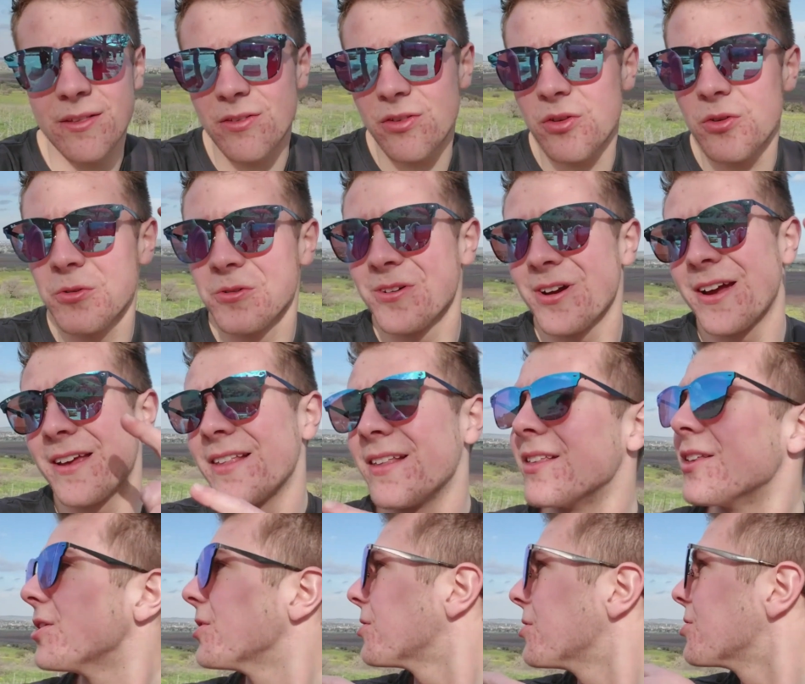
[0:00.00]
so crazy
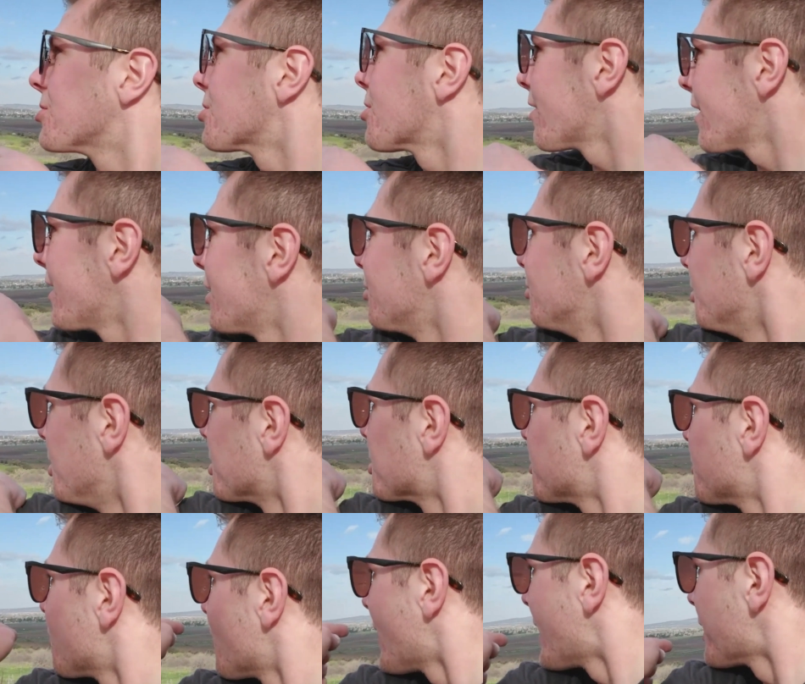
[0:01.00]
that you can just like look
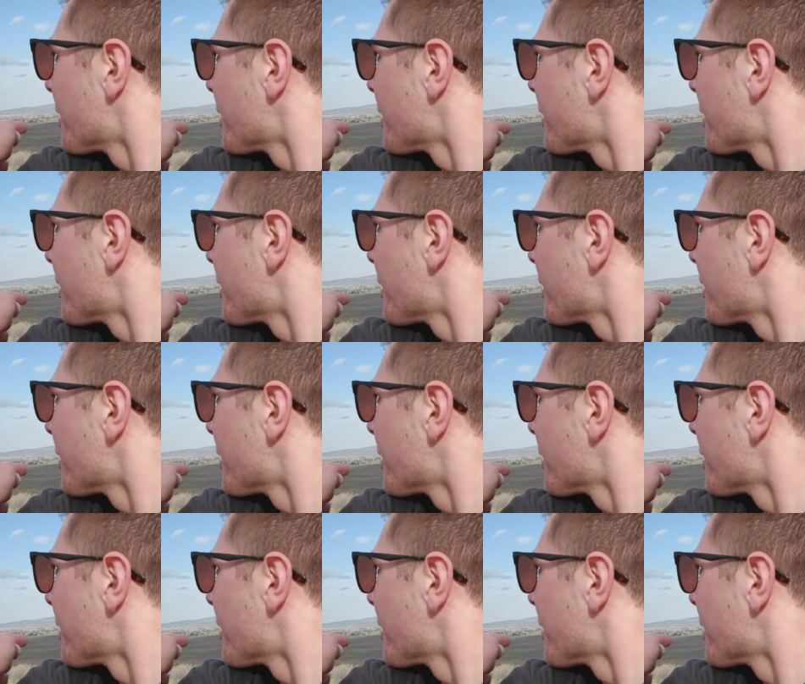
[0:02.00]
right